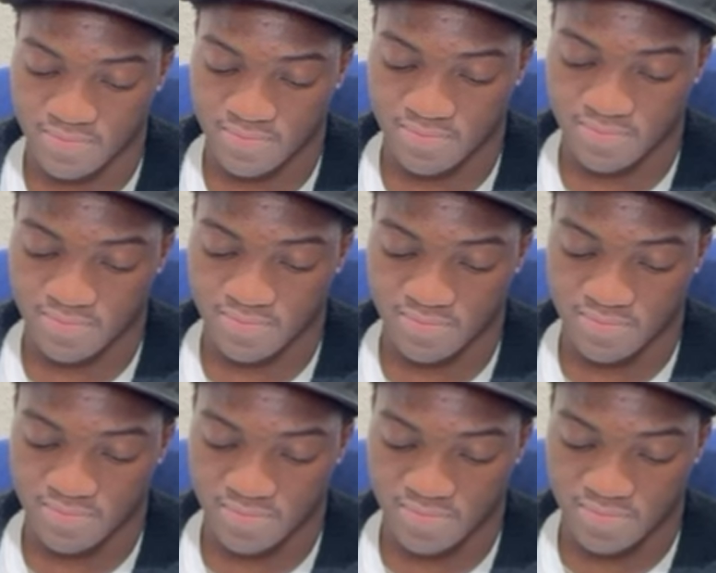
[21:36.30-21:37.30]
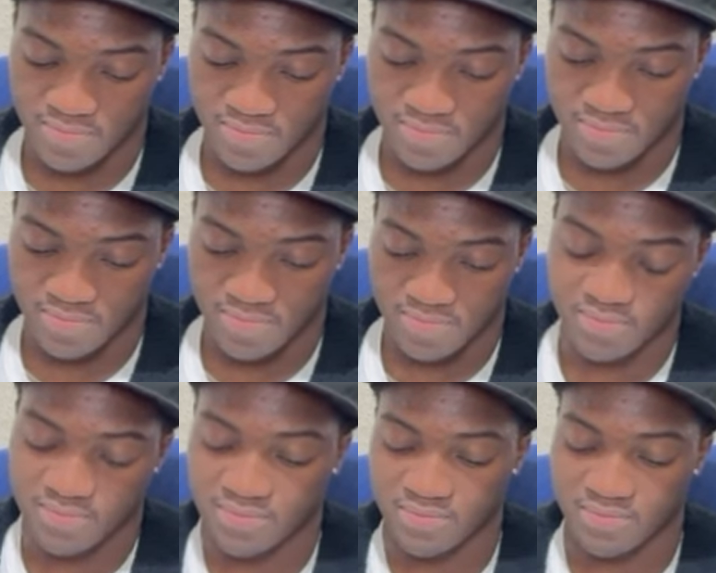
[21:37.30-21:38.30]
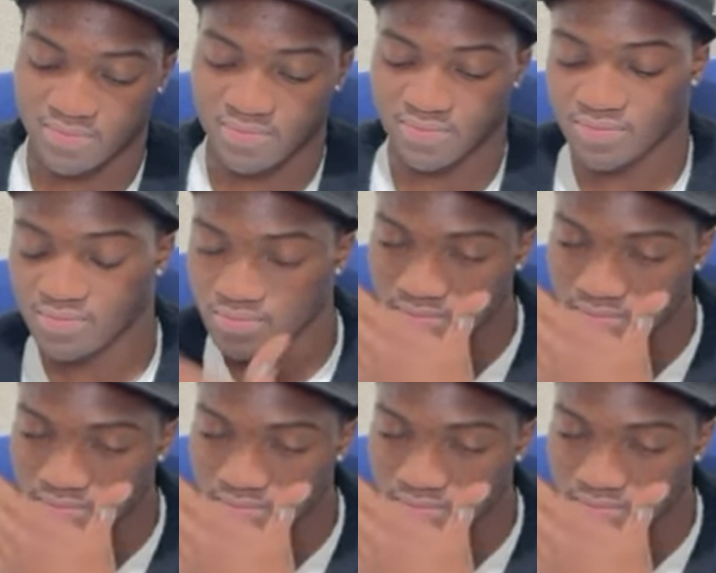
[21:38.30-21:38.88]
No words are spoken by the person on screen.